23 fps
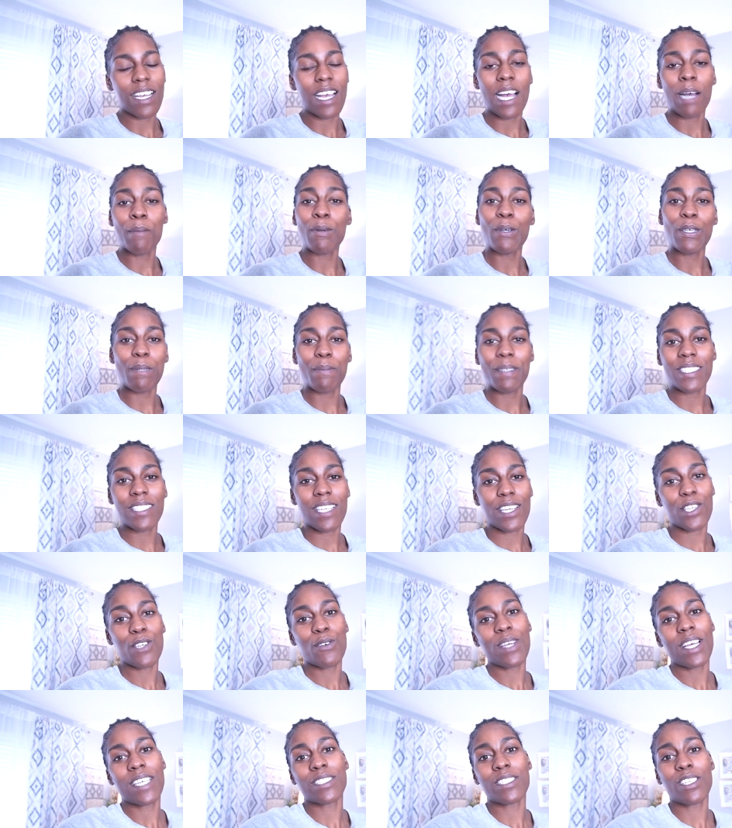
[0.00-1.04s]
I'm gonna be taking
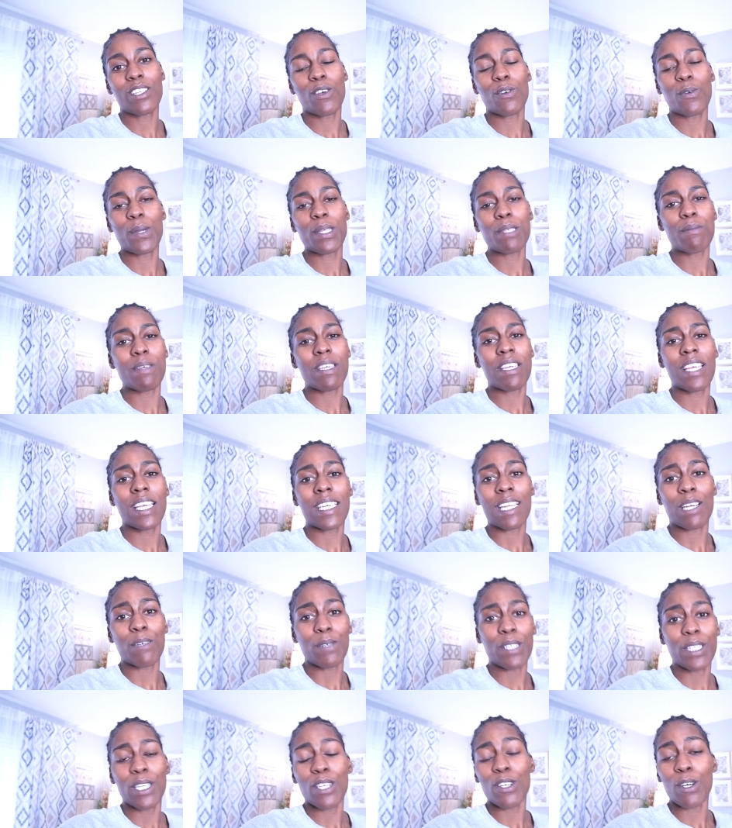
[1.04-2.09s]
you guys along with me, and I
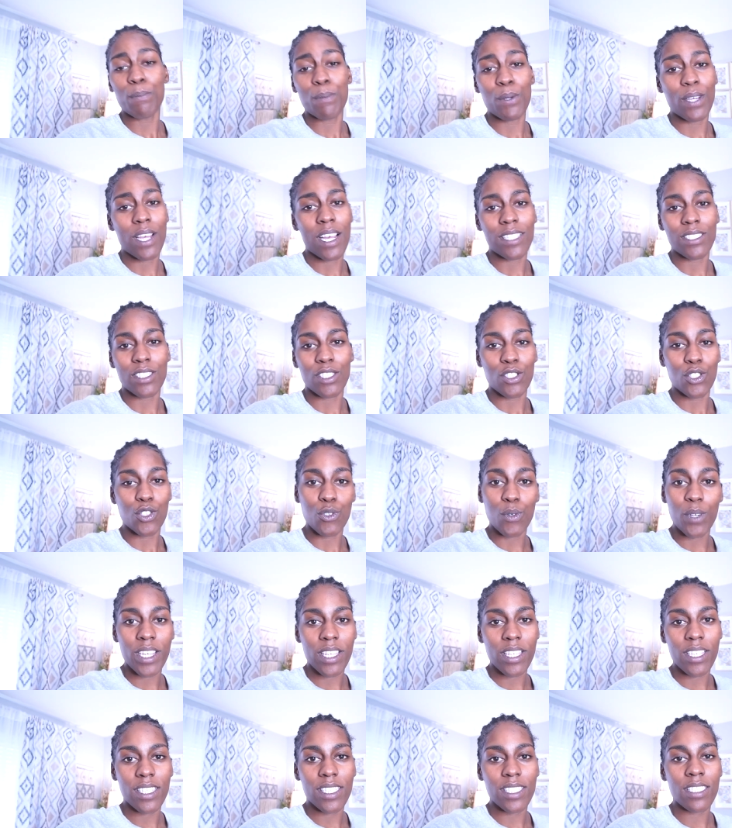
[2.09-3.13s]
really hope you guys enjoy
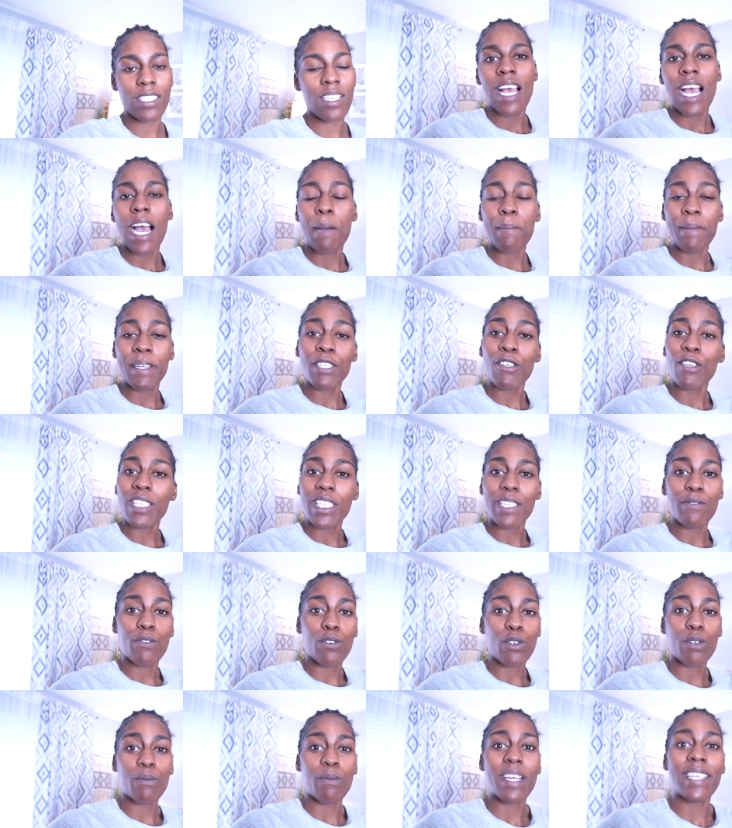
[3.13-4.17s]
this. I'm in our living
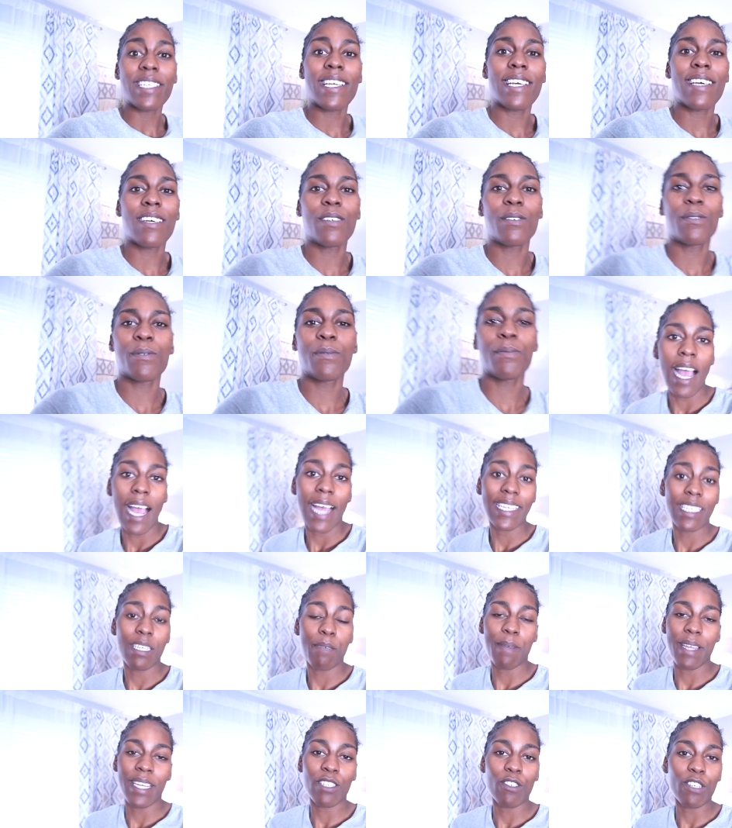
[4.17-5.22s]
room right now. I
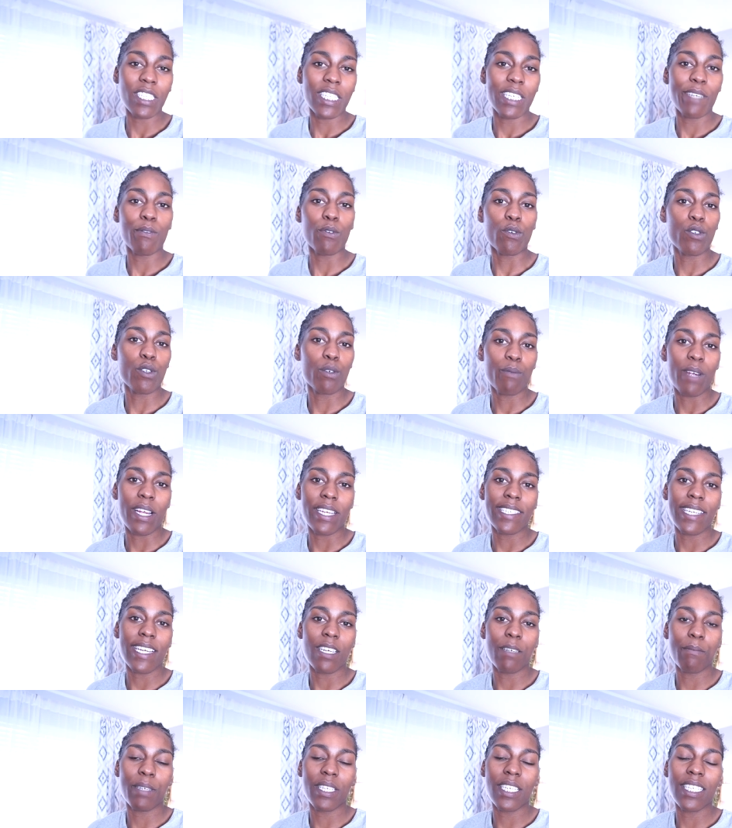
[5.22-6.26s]
am in our living room right
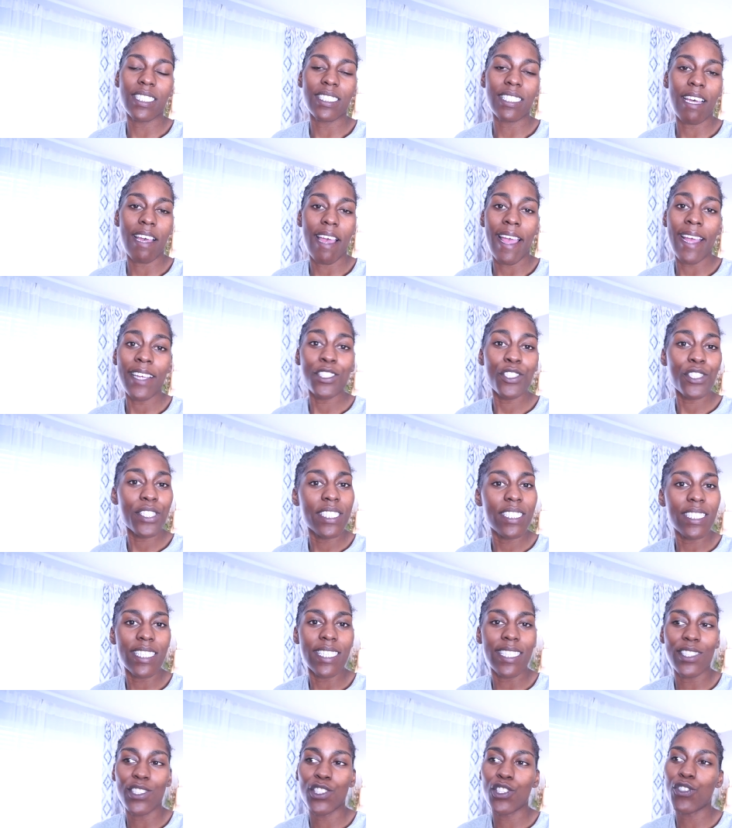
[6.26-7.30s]
now because I actually
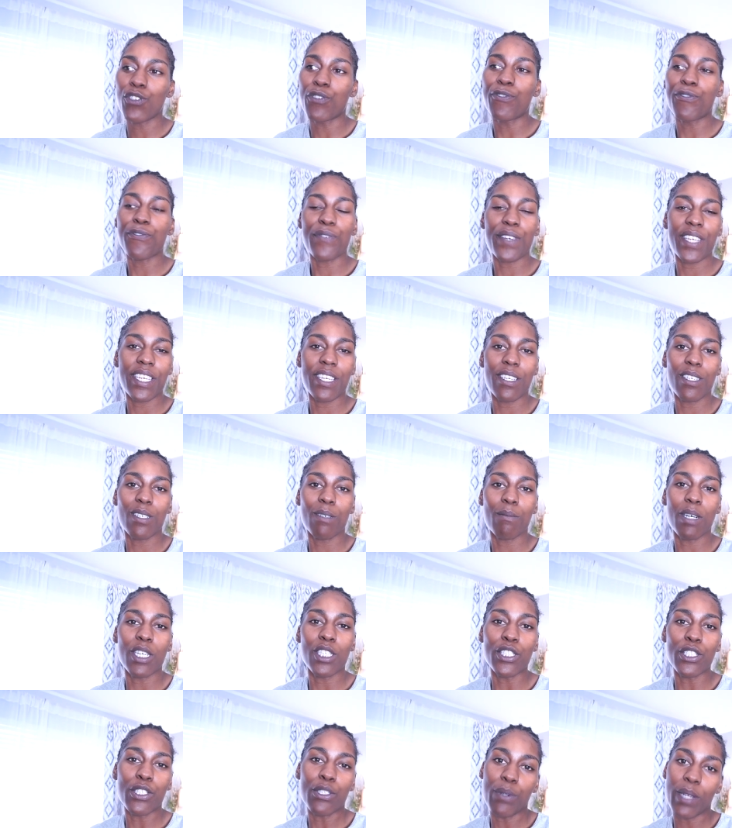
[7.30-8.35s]
need to film
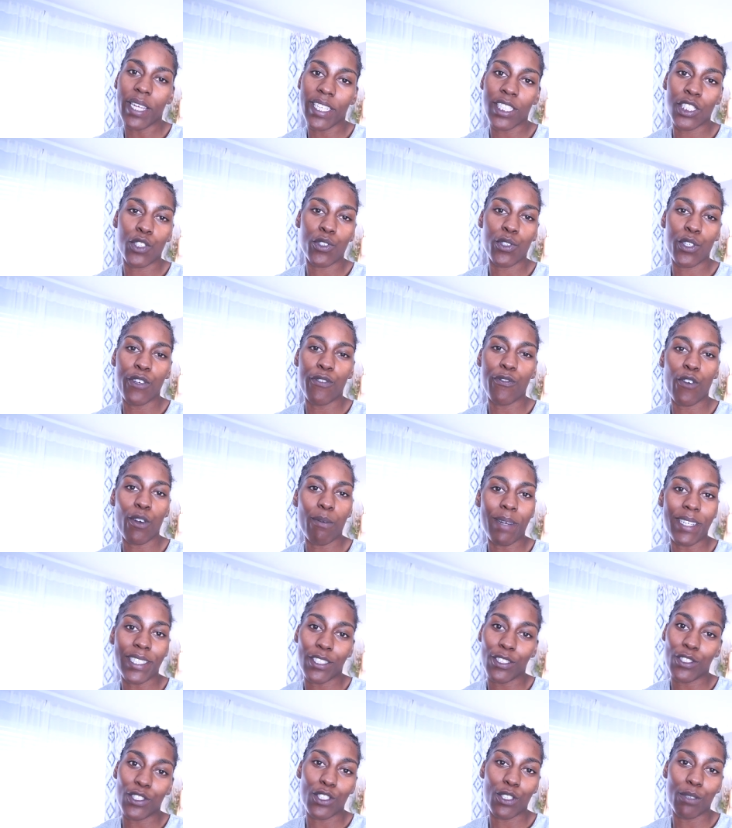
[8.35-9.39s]
a new intro for my
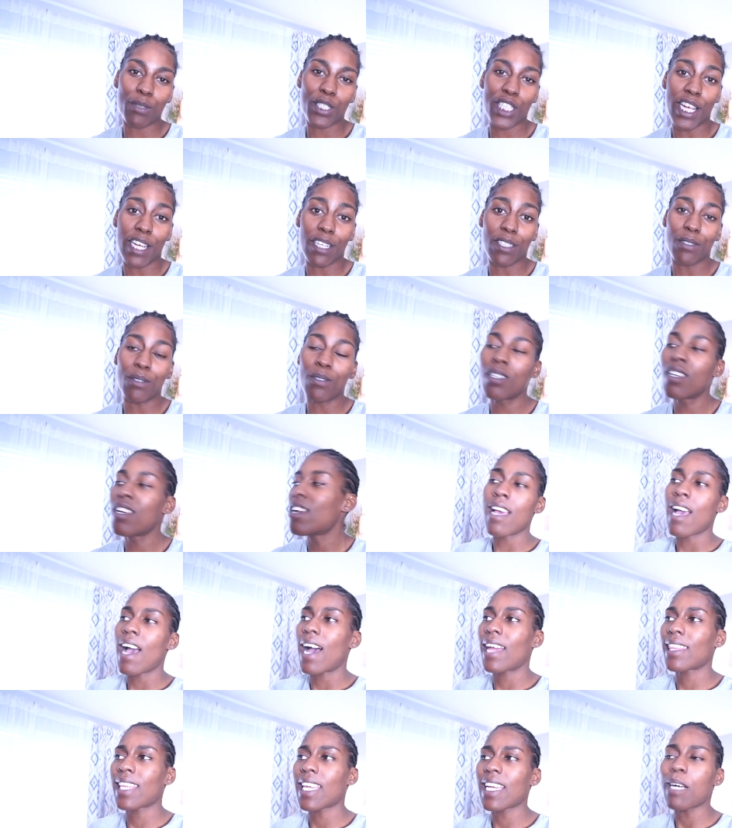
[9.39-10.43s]
YouTube channel.
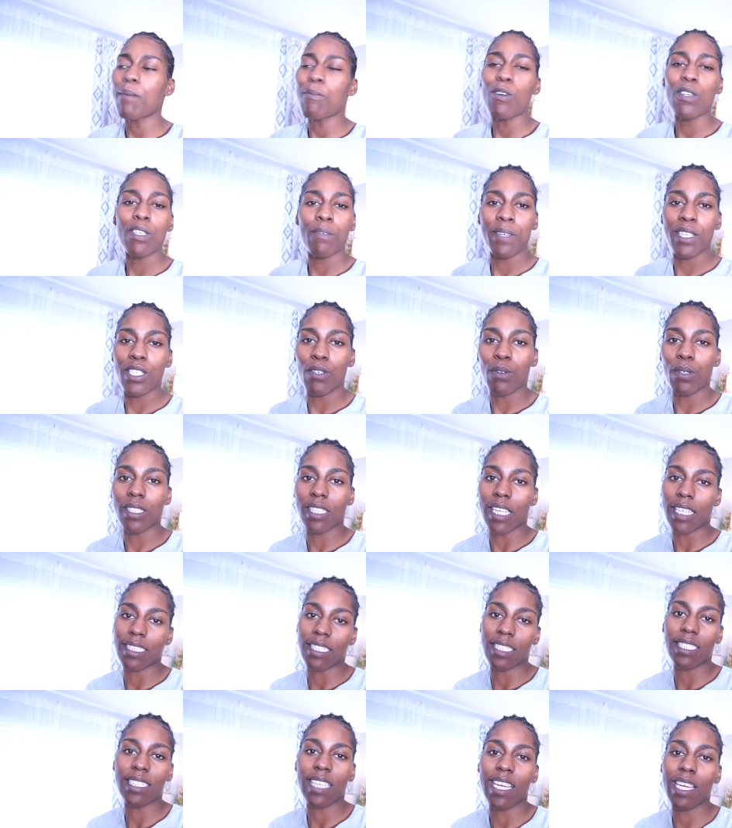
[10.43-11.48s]
I think I'm gonna be doing like
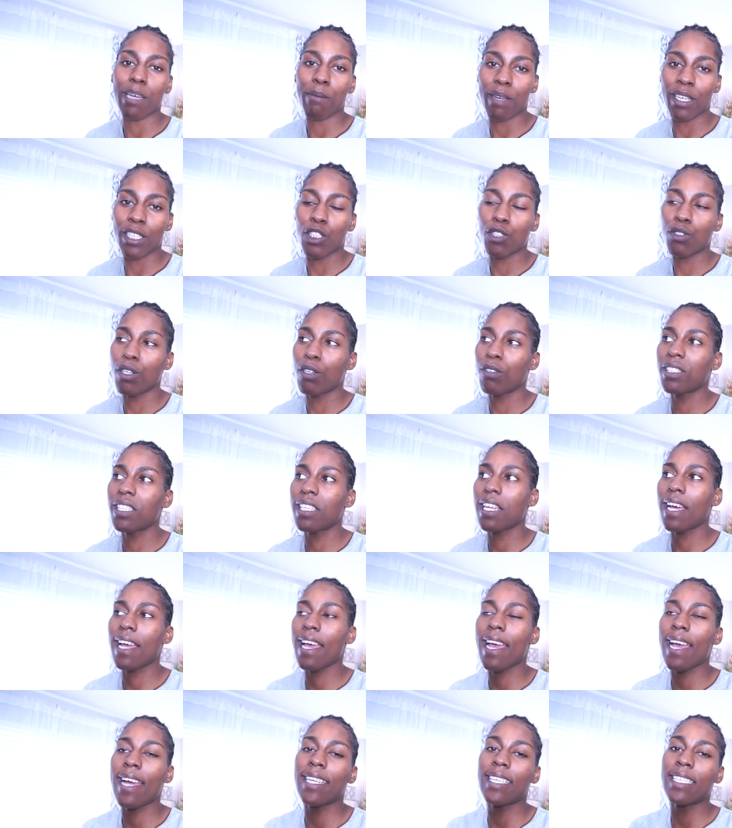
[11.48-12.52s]
the same intro that I
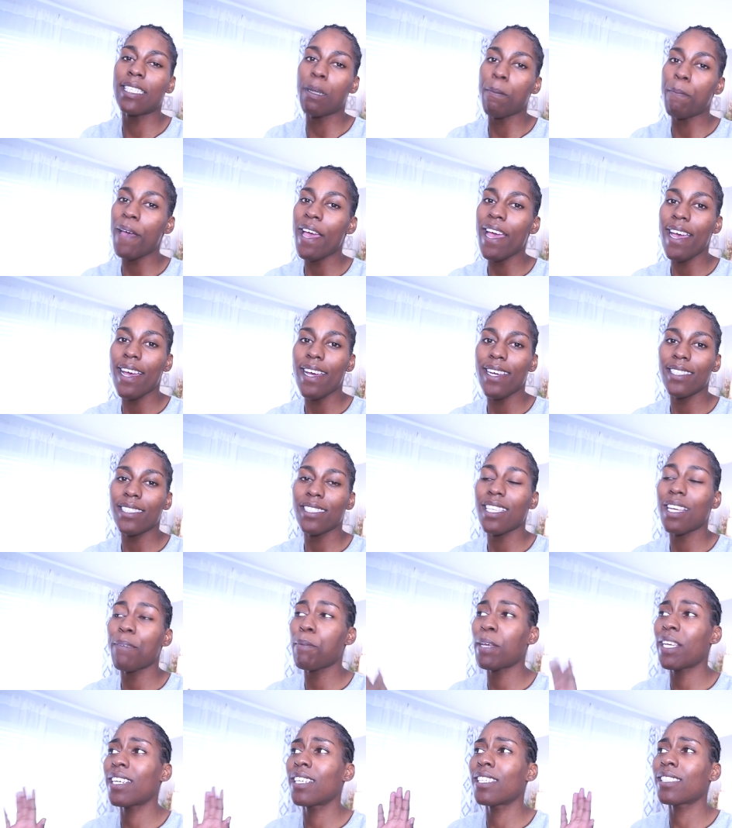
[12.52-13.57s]
had in the past
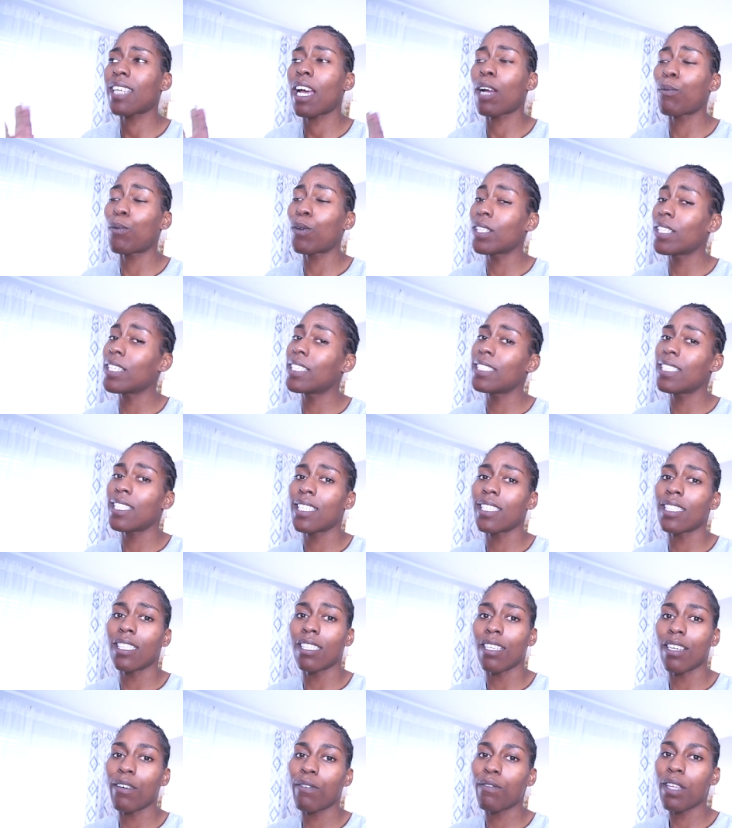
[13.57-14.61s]
because I really did
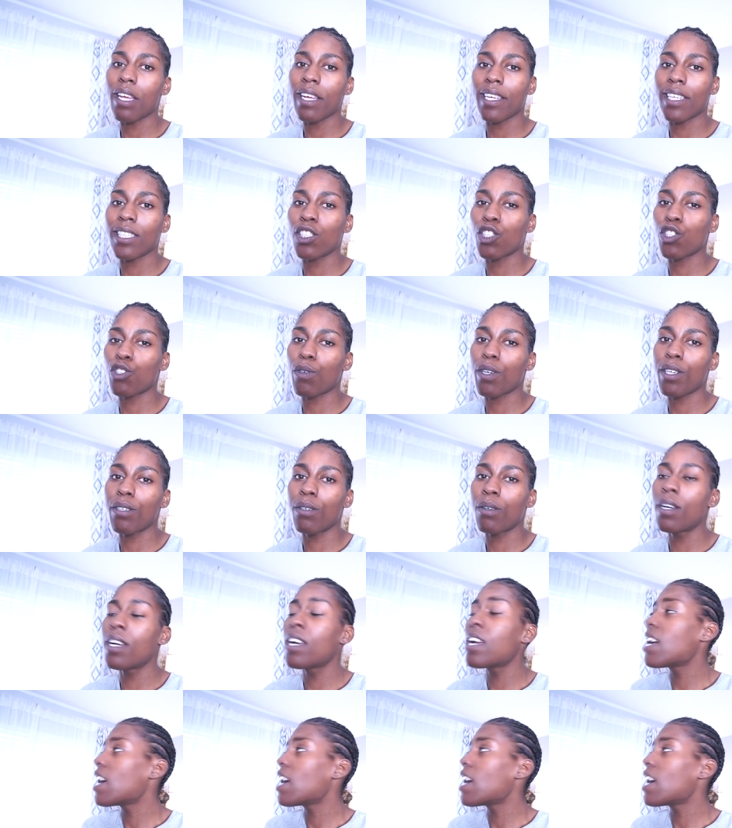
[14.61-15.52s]
love that intro.